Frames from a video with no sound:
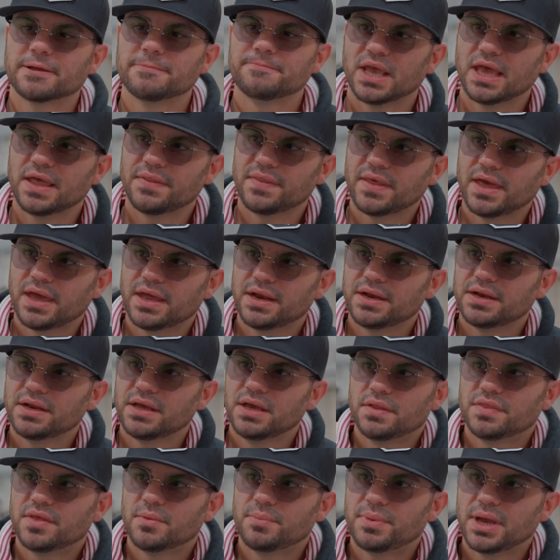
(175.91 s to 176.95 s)
And then
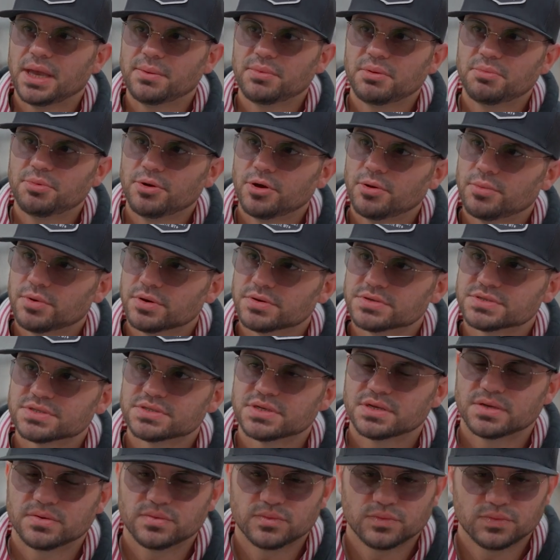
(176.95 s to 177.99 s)
the baby boomers,
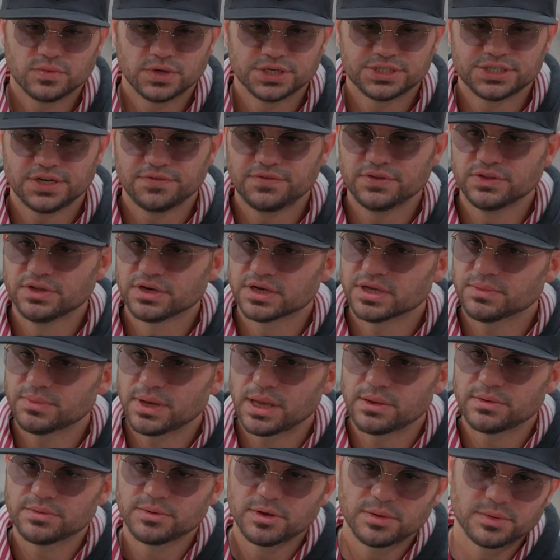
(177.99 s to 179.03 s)
which if you look at
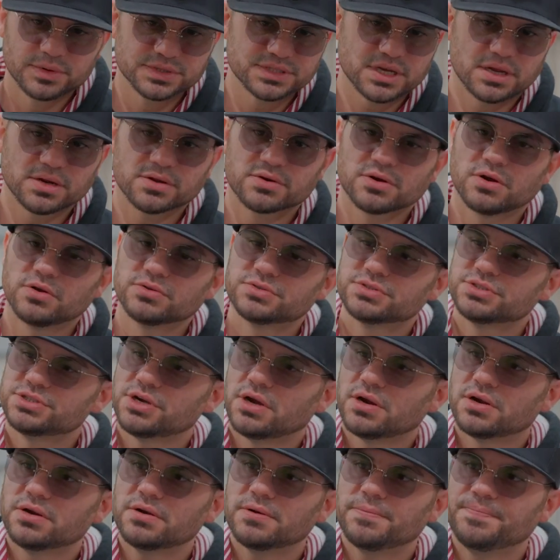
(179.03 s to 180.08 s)
baby boomers on a growth
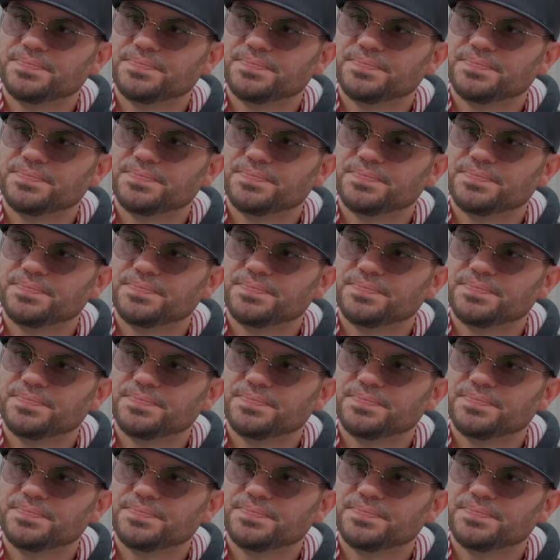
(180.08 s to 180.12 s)
chart,